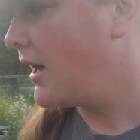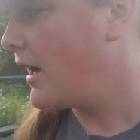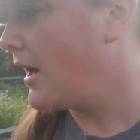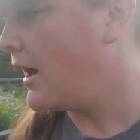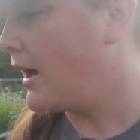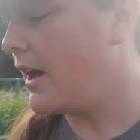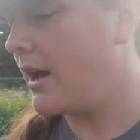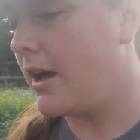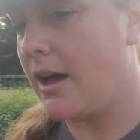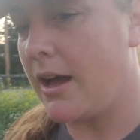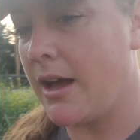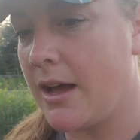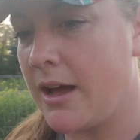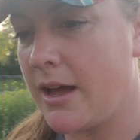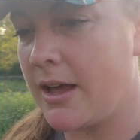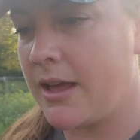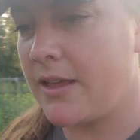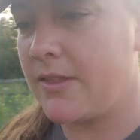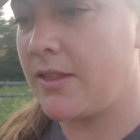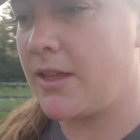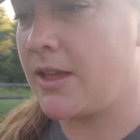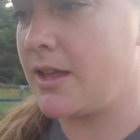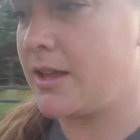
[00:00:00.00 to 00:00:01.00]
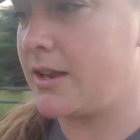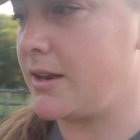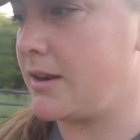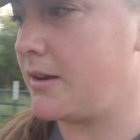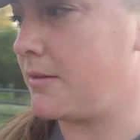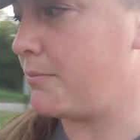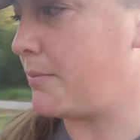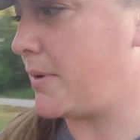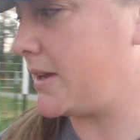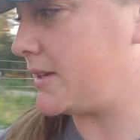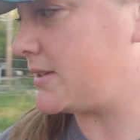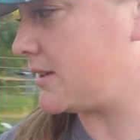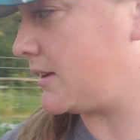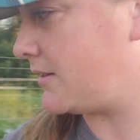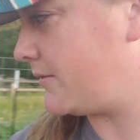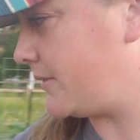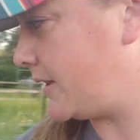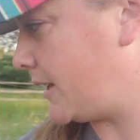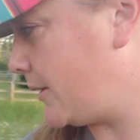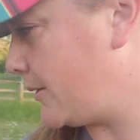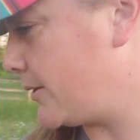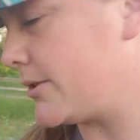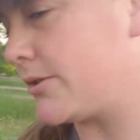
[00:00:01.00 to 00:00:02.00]
And then my
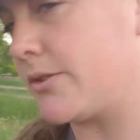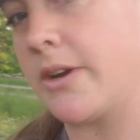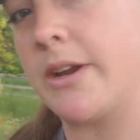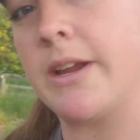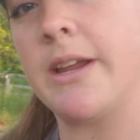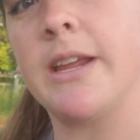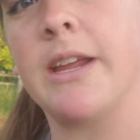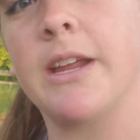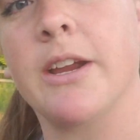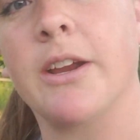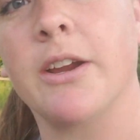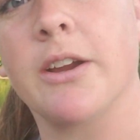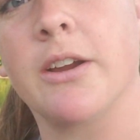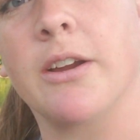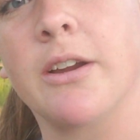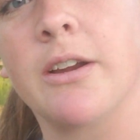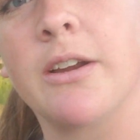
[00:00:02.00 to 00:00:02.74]
sunflowers right here